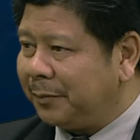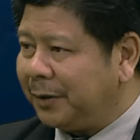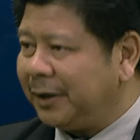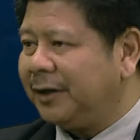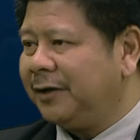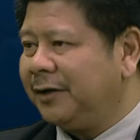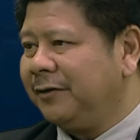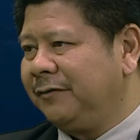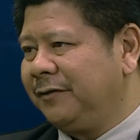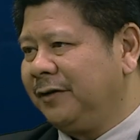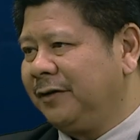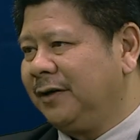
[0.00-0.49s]

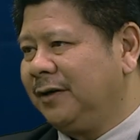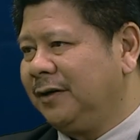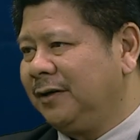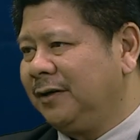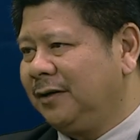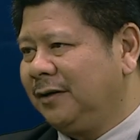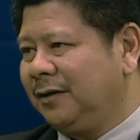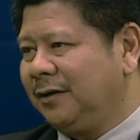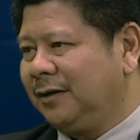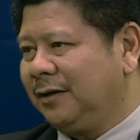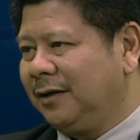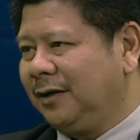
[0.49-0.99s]
may differ.
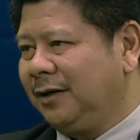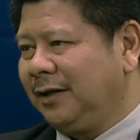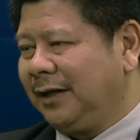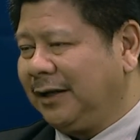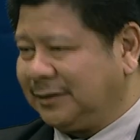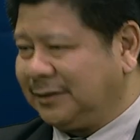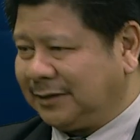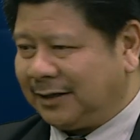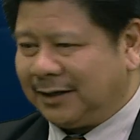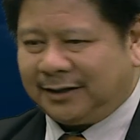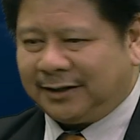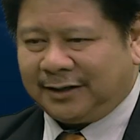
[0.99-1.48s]

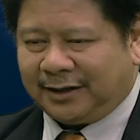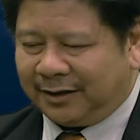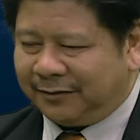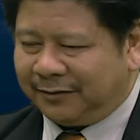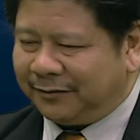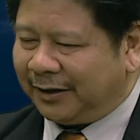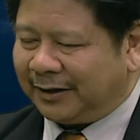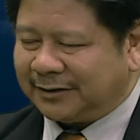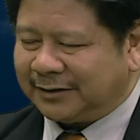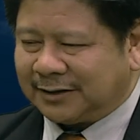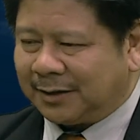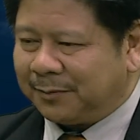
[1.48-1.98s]
As I
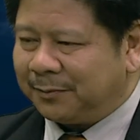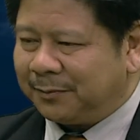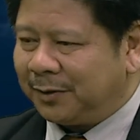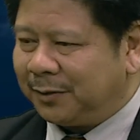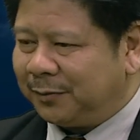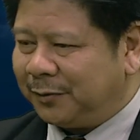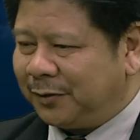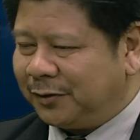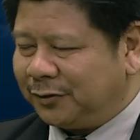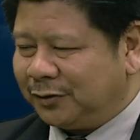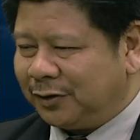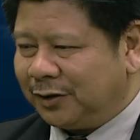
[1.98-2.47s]
gave the
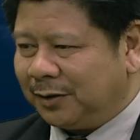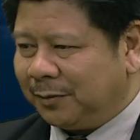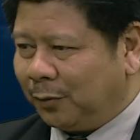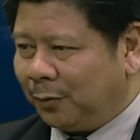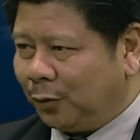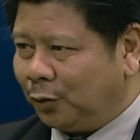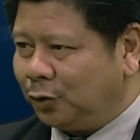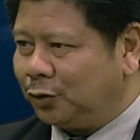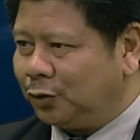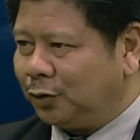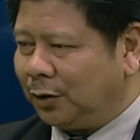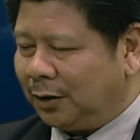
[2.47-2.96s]
example between
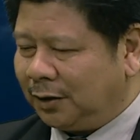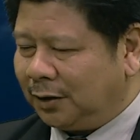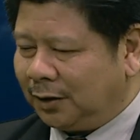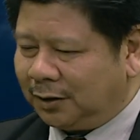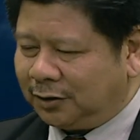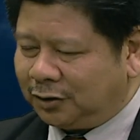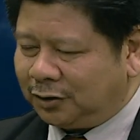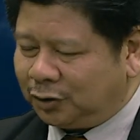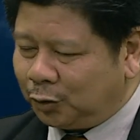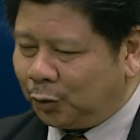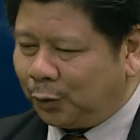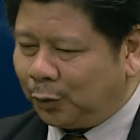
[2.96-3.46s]

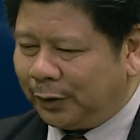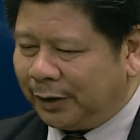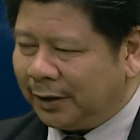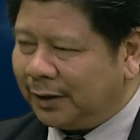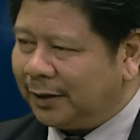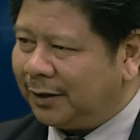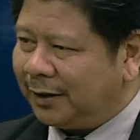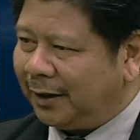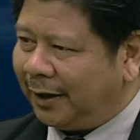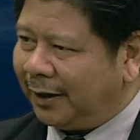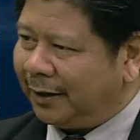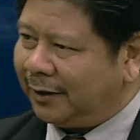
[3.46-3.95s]
a
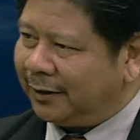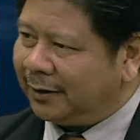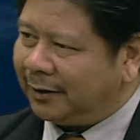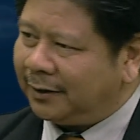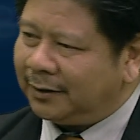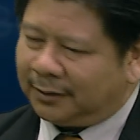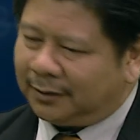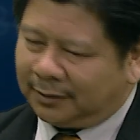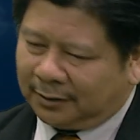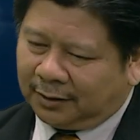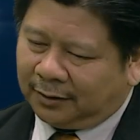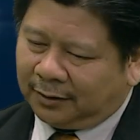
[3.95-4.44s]
two-wheeler
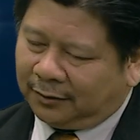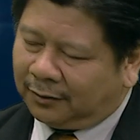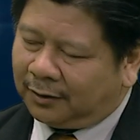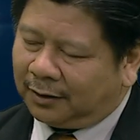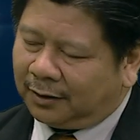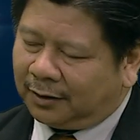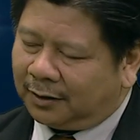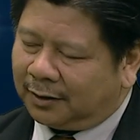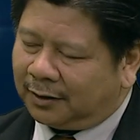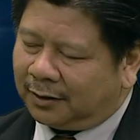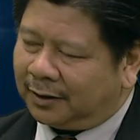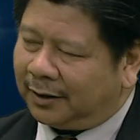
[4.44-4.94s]
and
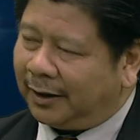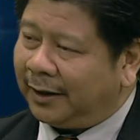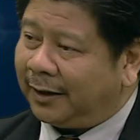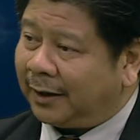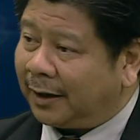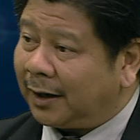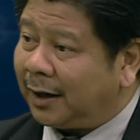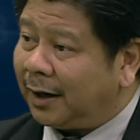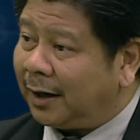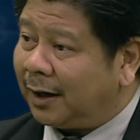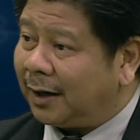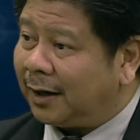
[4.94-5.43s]

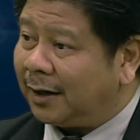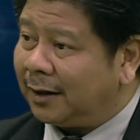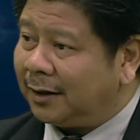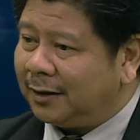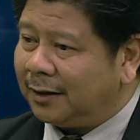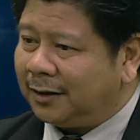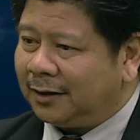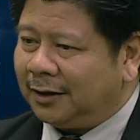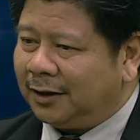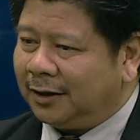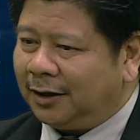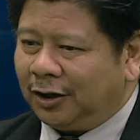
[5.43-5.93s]
a car.
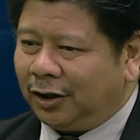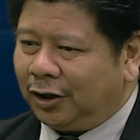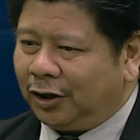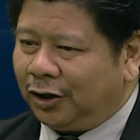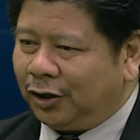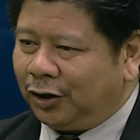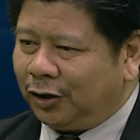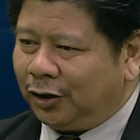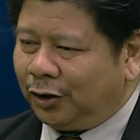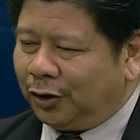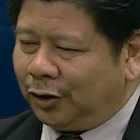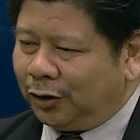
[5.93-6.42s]

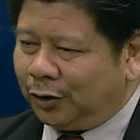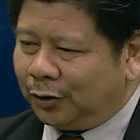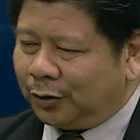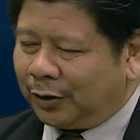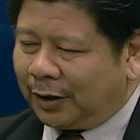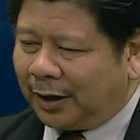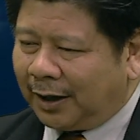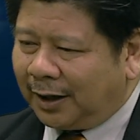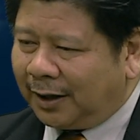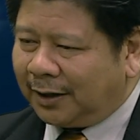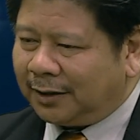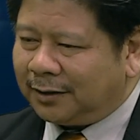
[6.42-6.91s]

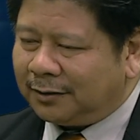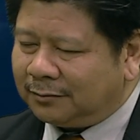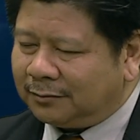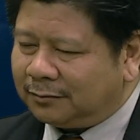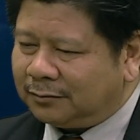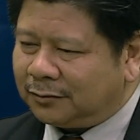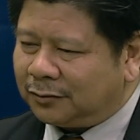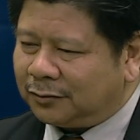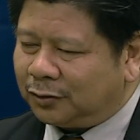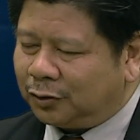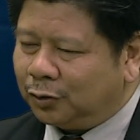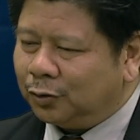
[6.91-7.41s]
You
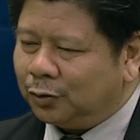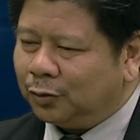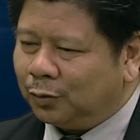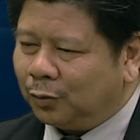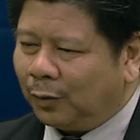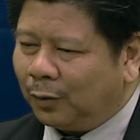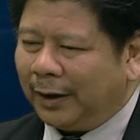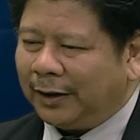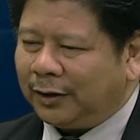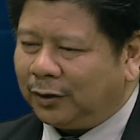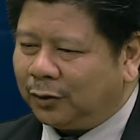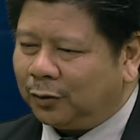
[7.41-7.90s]
can't do
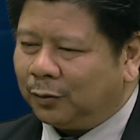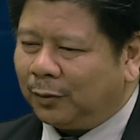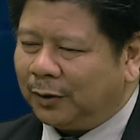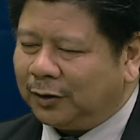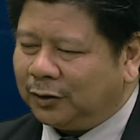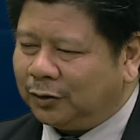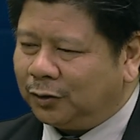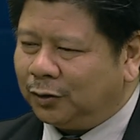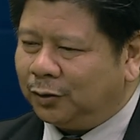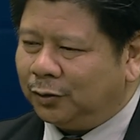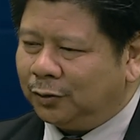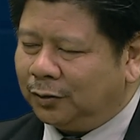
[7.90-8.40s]
what you
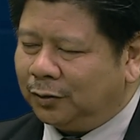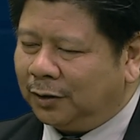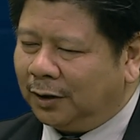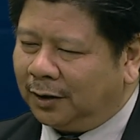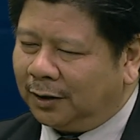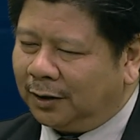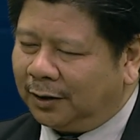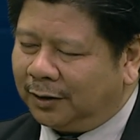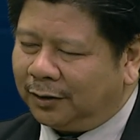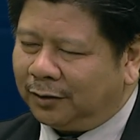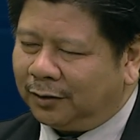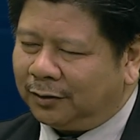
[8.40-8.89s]
want
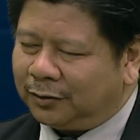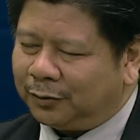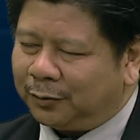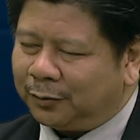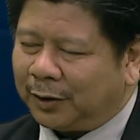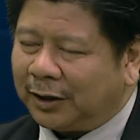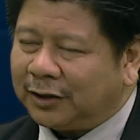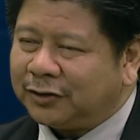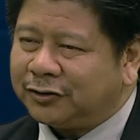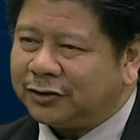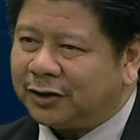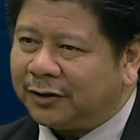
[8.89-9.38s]
to,
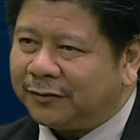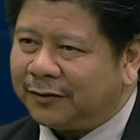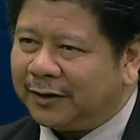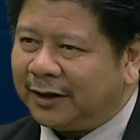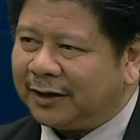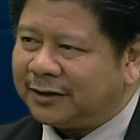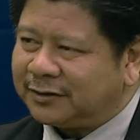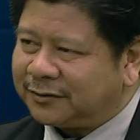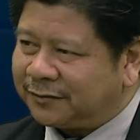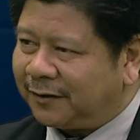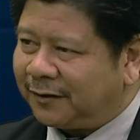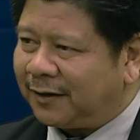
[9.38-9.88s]
you can't travel
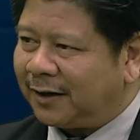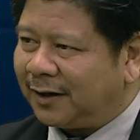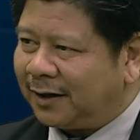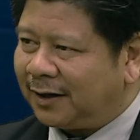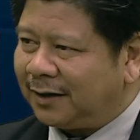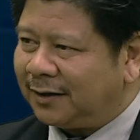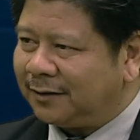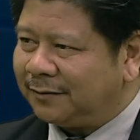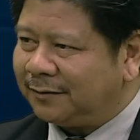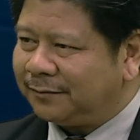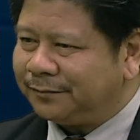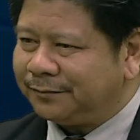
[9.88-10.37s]
as
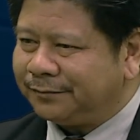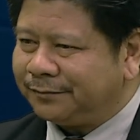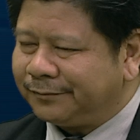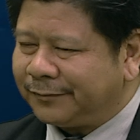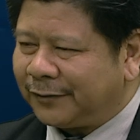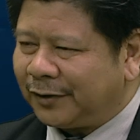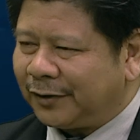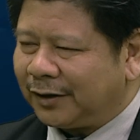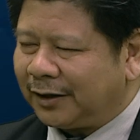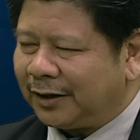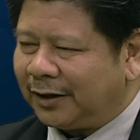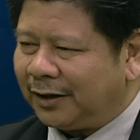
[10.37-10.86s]
far,
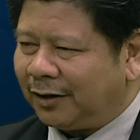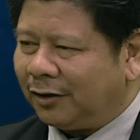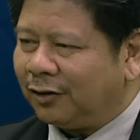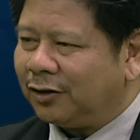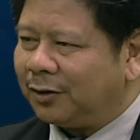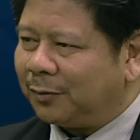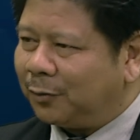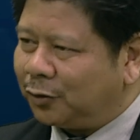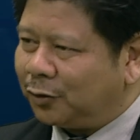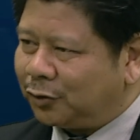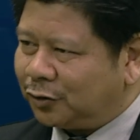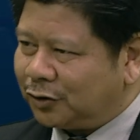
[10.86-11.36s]
okay,
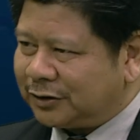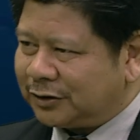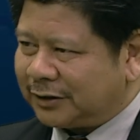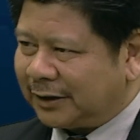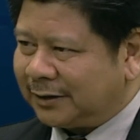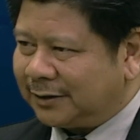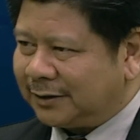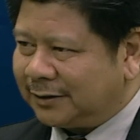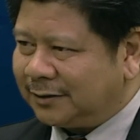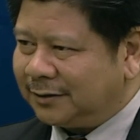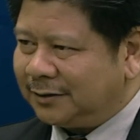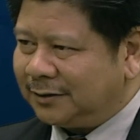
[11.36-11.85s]
on a
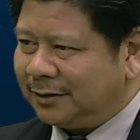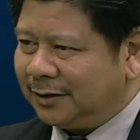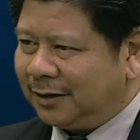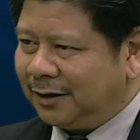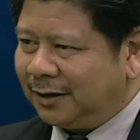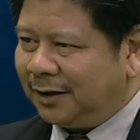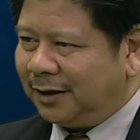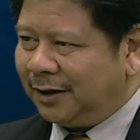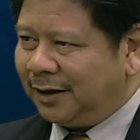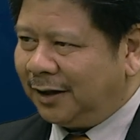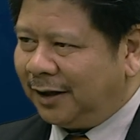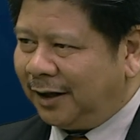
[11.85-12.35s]
motorcycle
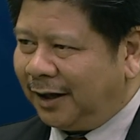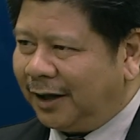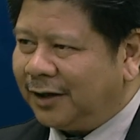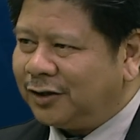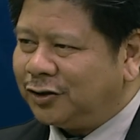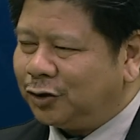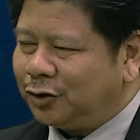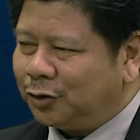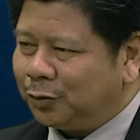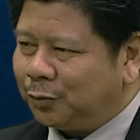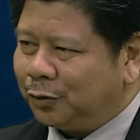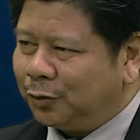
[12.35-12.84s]

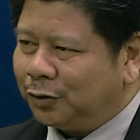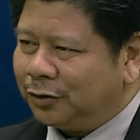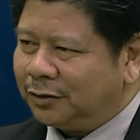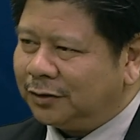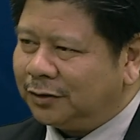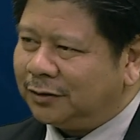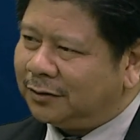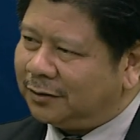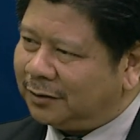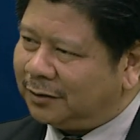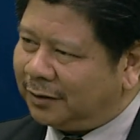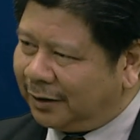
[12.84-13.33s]
as you would
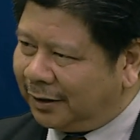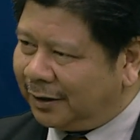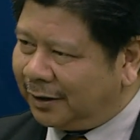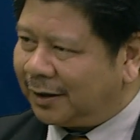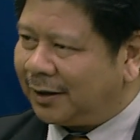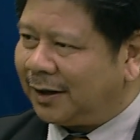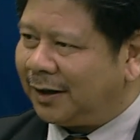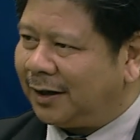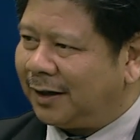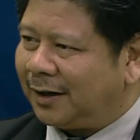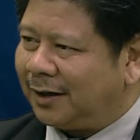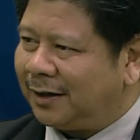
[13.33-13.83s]
in
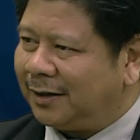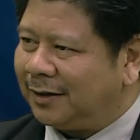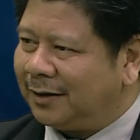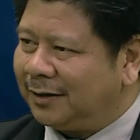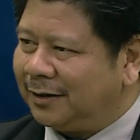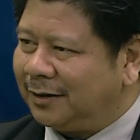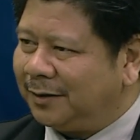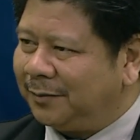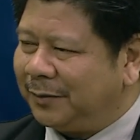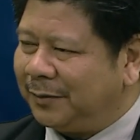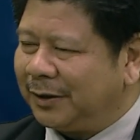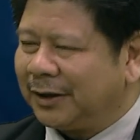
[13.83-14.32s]
a car,
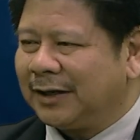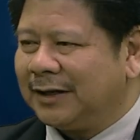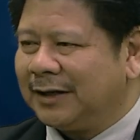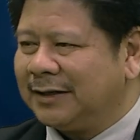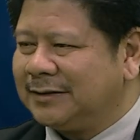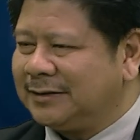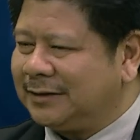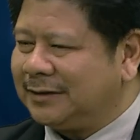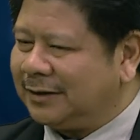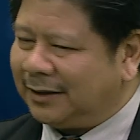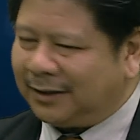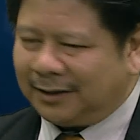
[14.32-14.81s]

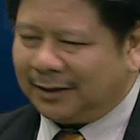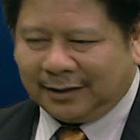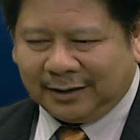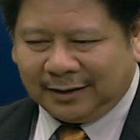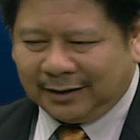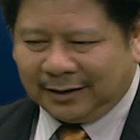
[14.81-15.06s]
because